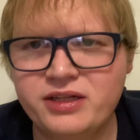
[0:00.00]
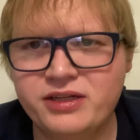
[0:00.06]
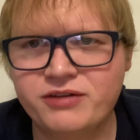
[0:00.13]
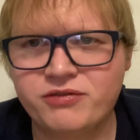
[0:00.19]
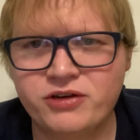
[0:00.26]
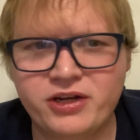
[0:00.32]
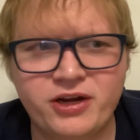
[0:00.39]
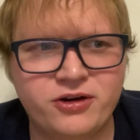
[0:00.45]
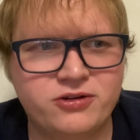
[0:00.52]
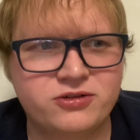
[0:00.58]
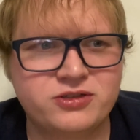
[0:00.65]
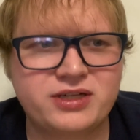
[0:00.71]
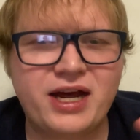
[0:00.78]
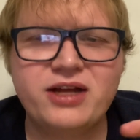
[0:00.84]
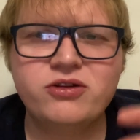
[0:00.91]
different
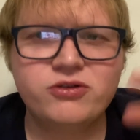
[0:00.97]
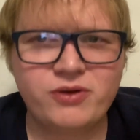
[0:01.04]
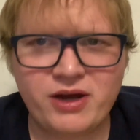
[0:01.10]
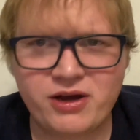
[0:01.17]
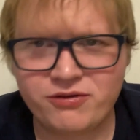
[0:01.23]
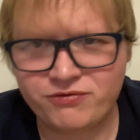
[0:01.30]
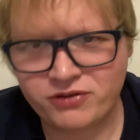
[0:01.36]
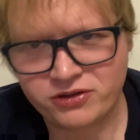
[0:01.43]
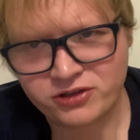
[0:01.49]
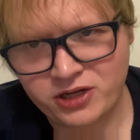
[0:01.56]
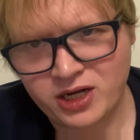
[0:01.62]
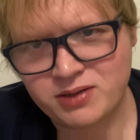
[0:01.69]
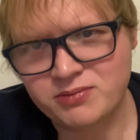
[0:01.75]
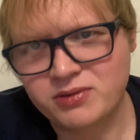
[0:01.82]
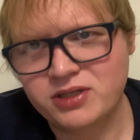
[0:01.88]
characters. I don't know how it felt in the
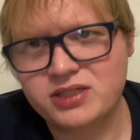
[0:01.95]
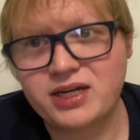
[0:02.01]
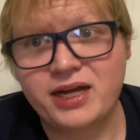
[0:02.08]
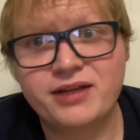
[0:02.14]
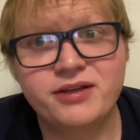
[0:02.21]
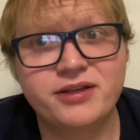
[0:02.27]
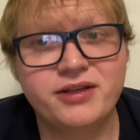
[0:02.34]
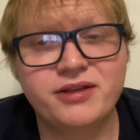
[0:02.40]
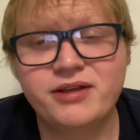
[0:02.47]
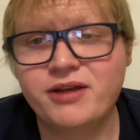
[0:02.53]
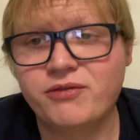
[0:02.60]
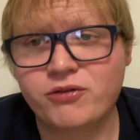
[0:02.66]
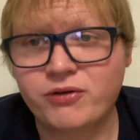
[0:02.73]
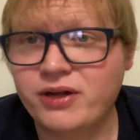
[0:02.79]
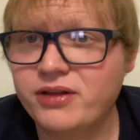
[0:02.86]
comic books. I
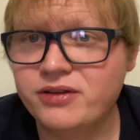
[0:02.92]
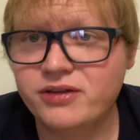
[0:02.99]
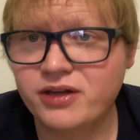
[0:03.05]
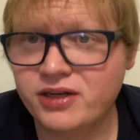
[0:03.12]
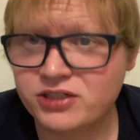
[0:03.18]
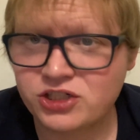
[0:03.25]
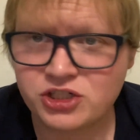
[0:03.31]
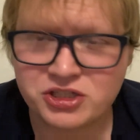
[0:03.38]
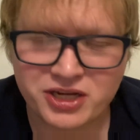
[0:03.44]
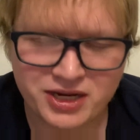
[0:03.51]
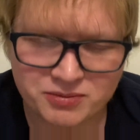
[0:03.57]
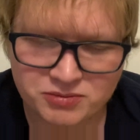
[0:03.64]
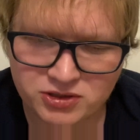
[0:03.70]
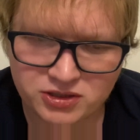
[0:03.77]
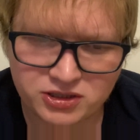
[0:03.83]
never read a
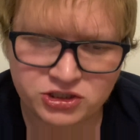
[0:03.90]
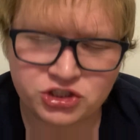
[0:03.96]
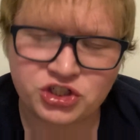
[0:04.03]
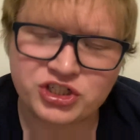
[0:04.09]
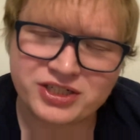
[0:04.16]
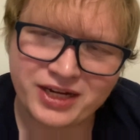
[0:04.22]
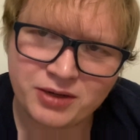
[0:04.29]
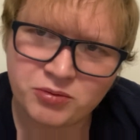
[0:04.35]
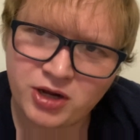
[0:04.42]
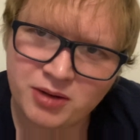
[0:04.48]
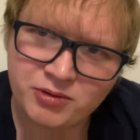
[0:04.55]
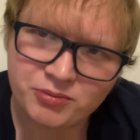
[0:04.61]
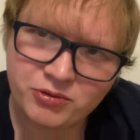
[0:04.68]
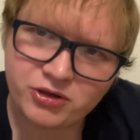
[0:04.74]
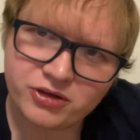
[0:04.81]
Shazam
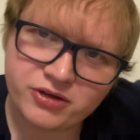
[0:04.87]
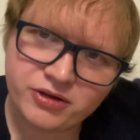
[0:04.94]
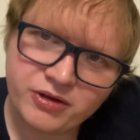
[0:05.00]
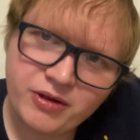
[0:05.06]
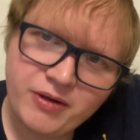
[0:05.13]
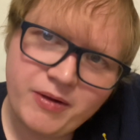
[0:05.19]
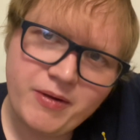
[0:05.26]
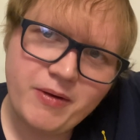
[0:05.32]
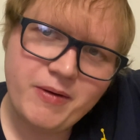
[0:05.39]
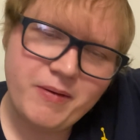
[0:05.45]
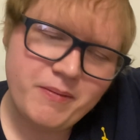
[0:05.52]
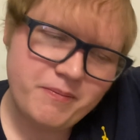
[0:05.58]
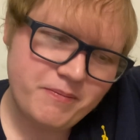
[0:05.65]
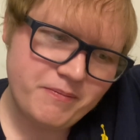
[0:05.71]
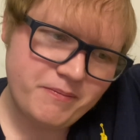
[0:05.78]
comic book.
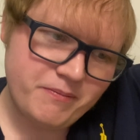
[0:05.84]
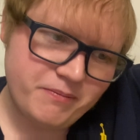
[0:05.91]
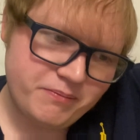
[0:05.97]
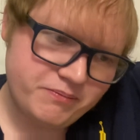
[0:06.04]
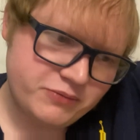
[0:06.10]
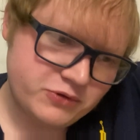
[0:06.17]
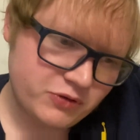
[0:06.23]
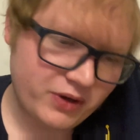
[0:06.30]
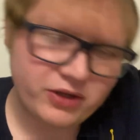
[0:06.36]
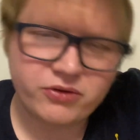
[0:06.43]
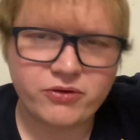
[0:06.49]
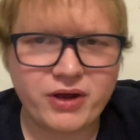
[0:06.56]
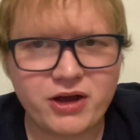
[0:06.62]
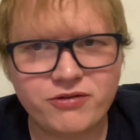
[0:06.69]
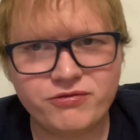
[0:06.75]
So I don't
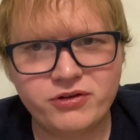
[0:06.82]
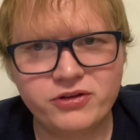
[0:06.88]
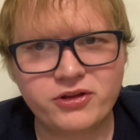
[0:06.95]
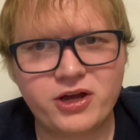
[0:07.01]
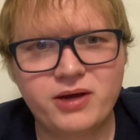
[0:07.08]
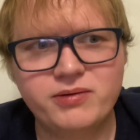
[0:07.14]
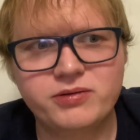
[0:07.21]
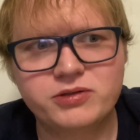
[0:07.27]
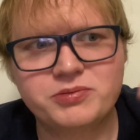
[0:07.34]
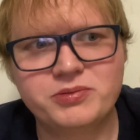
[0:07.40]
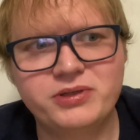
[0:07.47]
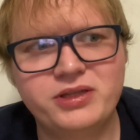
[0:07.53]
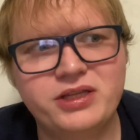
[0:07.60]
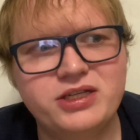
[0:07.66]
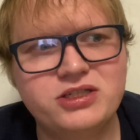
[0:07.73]
know how it felt in the comic books, but
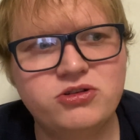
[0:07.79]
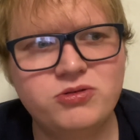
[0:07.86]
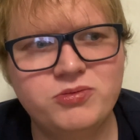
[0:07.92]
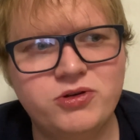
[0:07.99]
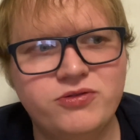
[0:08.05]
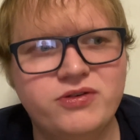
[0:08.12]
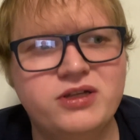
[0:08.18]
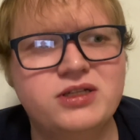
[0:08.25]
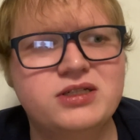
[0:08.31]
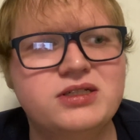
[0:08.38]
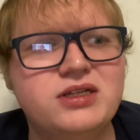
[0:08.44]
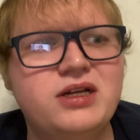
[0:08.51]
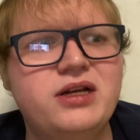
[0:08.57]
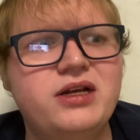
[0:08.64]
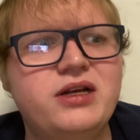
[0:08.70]
in these two movies,
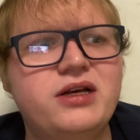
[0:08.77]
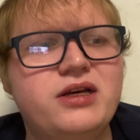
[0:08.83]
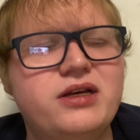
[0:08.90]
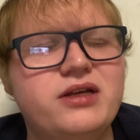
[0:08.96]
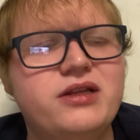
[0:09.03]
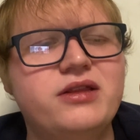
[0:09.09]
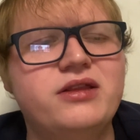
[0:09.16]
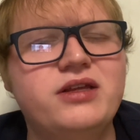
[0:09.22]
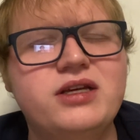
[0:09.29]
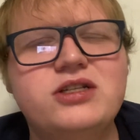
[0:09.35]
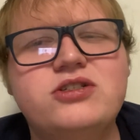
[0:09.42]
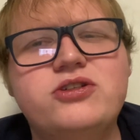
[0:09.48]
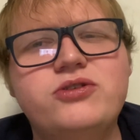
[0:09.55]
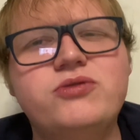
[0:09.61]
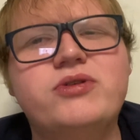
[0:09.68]
these
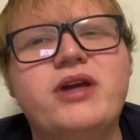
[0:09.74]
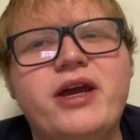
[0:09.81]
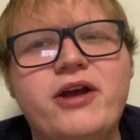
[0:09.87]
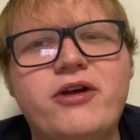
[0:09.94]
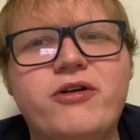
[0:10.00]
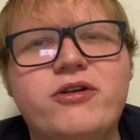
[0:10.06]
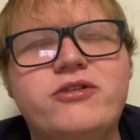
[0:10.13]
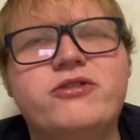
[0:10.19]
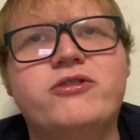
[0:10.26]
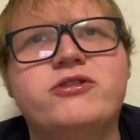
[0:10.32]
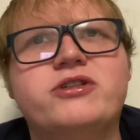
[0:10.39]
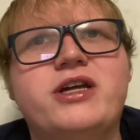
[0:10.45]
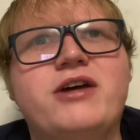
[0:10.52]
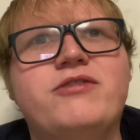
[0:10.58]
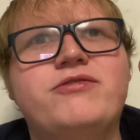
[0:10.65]
two
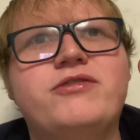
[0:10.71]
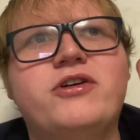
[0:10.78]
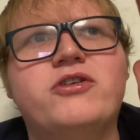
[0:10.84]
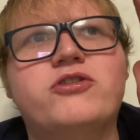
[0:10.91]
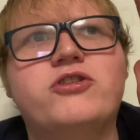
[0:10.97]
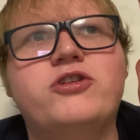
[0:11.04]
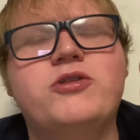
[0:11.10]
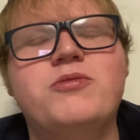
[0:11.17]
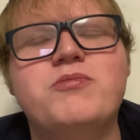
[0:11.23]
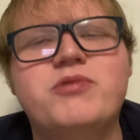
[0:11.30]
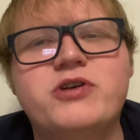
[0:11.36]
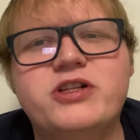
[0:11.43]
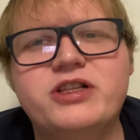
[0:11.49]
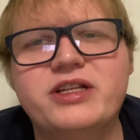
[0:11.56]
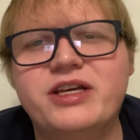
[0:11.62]
characters have felt
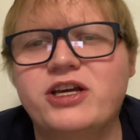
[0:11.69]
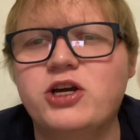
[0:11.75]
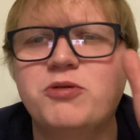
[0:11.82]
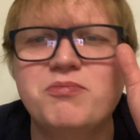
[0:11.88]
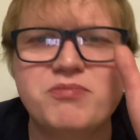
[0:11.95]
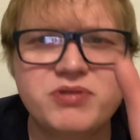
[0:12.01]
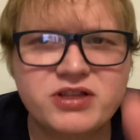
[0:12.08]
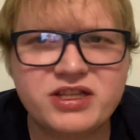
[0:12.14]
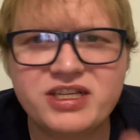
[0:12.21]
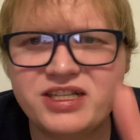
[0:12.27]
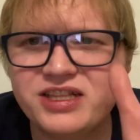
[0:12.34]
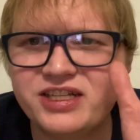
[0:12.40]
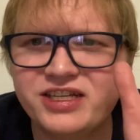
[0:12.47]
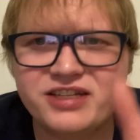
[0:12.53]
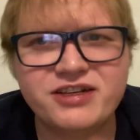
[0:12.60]

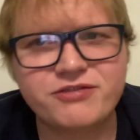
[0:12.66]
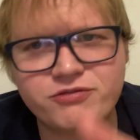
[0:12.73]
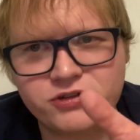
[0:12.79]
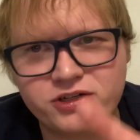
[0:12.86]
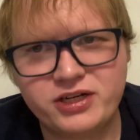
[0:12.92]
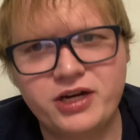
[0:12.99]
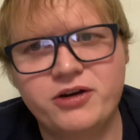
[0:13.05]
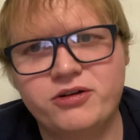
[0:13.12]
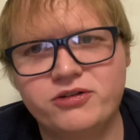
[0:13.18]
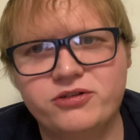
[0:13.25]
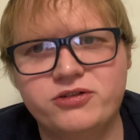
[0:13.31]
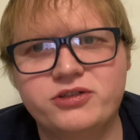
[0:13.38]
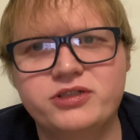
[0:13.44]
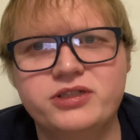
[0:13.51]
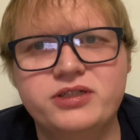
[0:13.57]
completely different
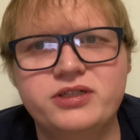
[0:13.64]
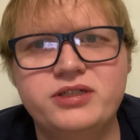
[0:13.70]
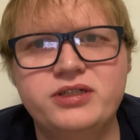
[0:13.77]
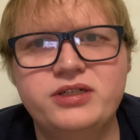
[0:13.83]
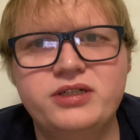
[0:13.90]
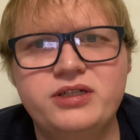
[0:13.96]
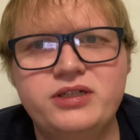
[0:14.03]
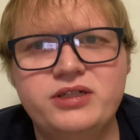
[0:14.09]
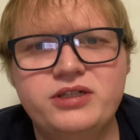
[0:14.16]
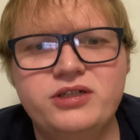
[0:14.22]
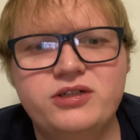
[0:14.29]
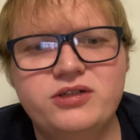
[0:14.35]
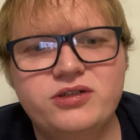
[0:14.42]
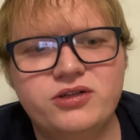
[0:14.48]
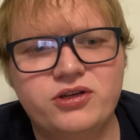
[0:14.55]
characters.
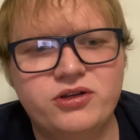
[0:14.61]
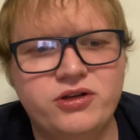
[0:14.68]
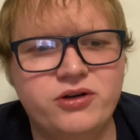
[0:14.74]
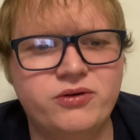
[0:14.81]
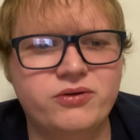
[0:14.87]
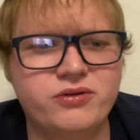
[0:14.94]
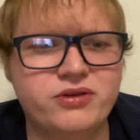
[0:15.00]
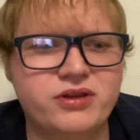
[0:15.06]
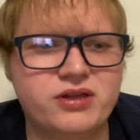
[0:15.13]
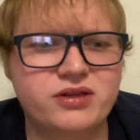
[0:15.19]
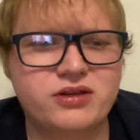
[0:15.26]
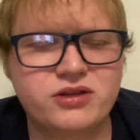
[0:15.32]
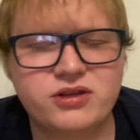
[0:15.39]
You know, the